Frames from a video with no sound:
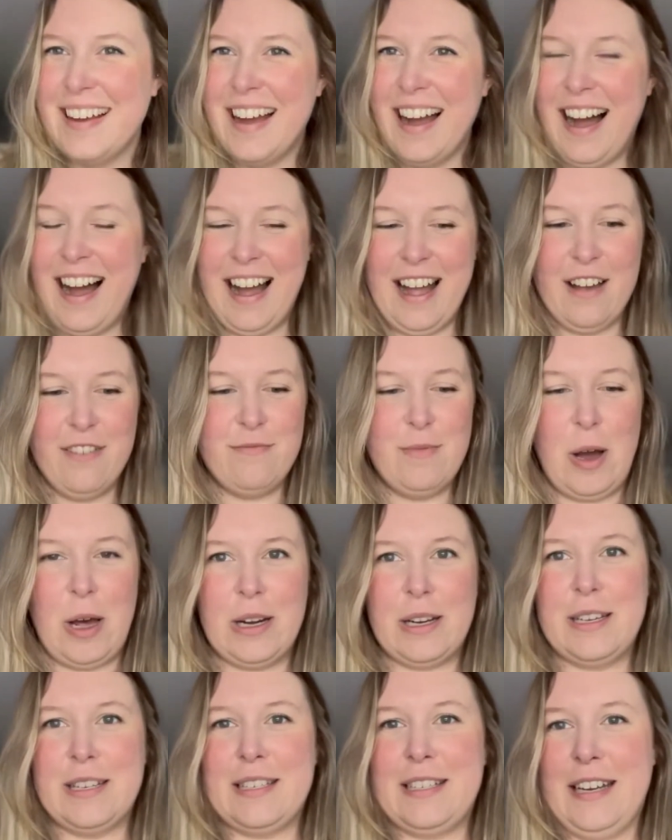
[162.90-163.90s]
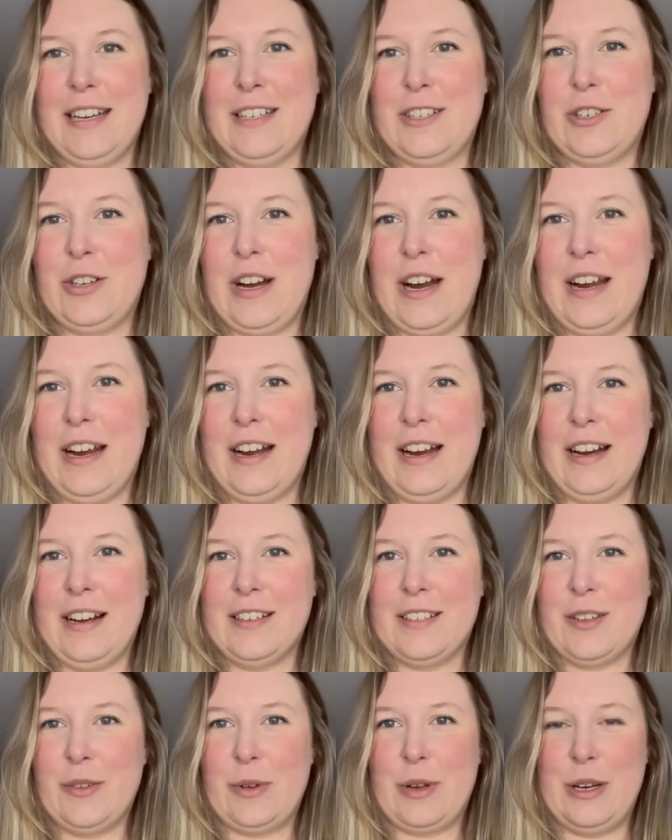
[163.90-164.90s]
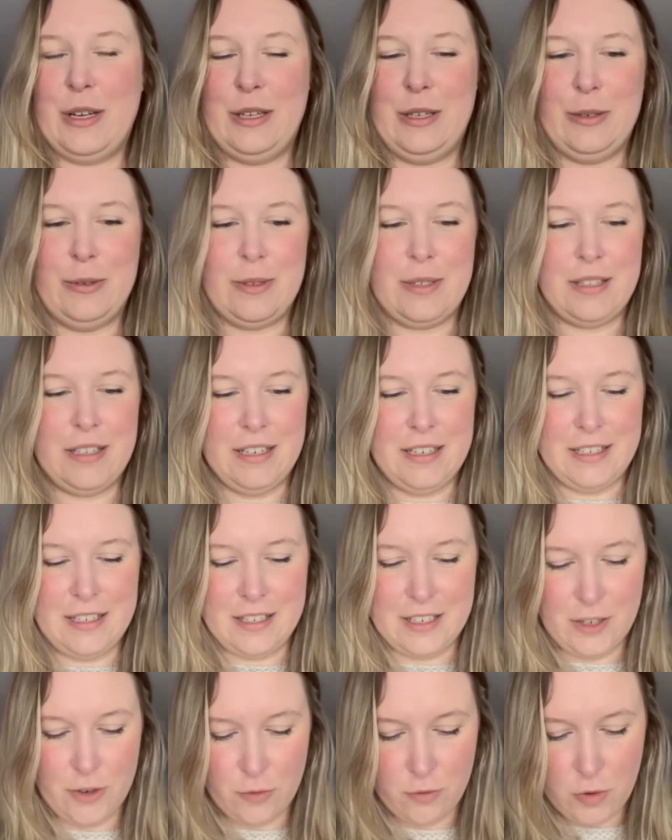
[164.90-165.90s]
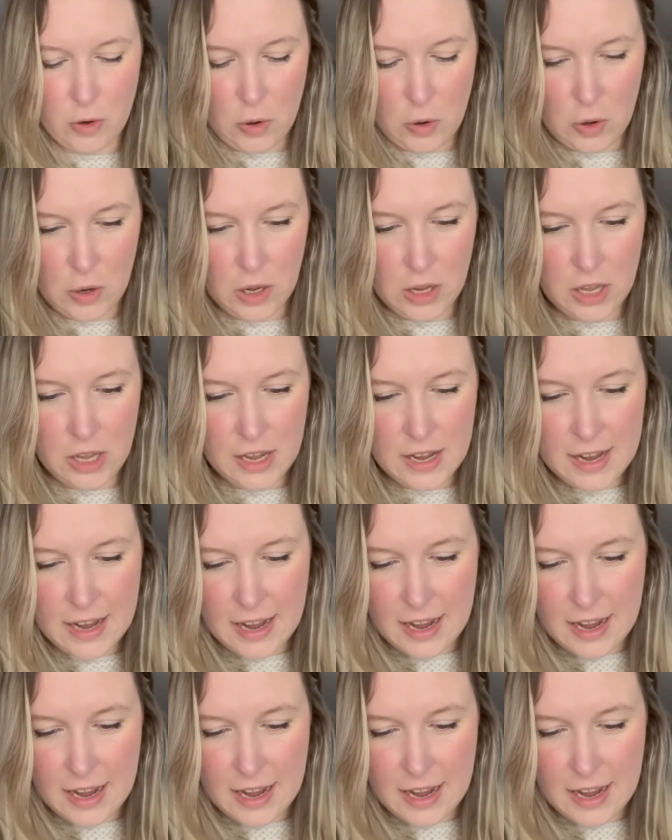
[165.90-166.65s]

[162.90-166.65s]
I have Monica's dice tray here, so we're gonna use this to roll.